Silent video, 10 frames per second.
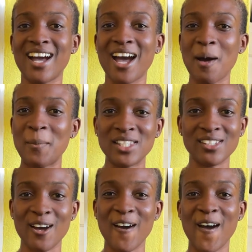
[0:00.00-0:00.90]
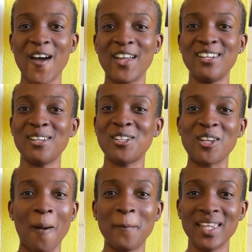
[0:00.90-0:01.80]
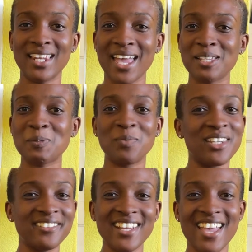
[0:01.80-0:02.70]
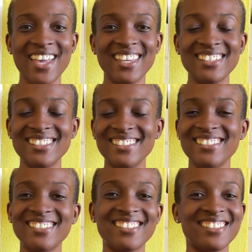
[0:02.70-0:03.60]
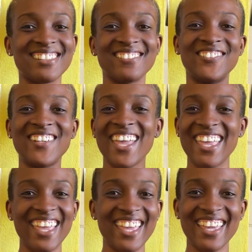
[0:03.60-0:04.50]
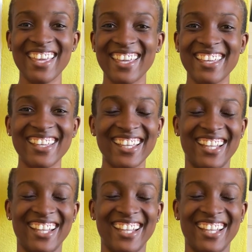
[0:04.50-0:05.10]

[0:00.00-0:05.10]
Amazon shopping experience. Hooray!